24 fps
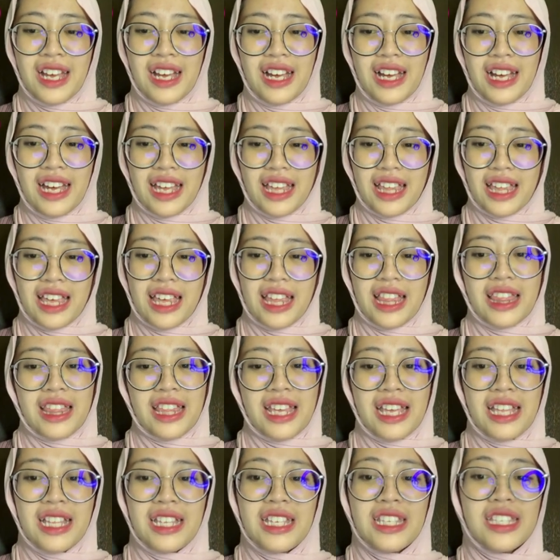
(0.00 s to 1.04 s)
Okay,
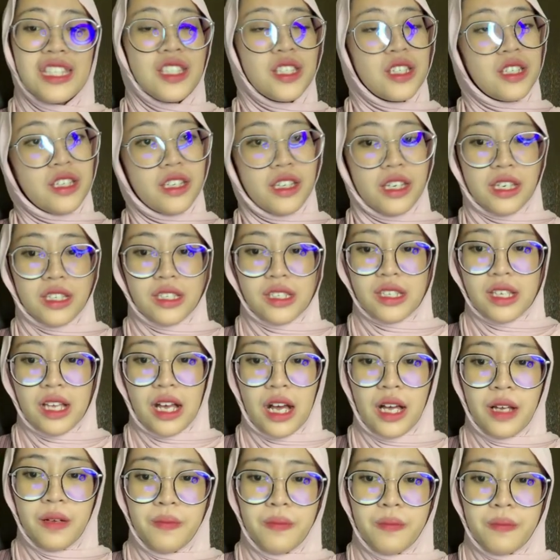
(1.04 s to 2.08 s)
then this gets
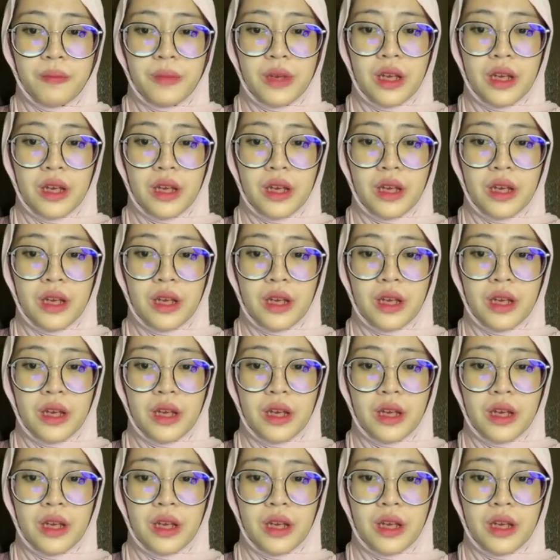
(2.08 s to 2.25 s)
up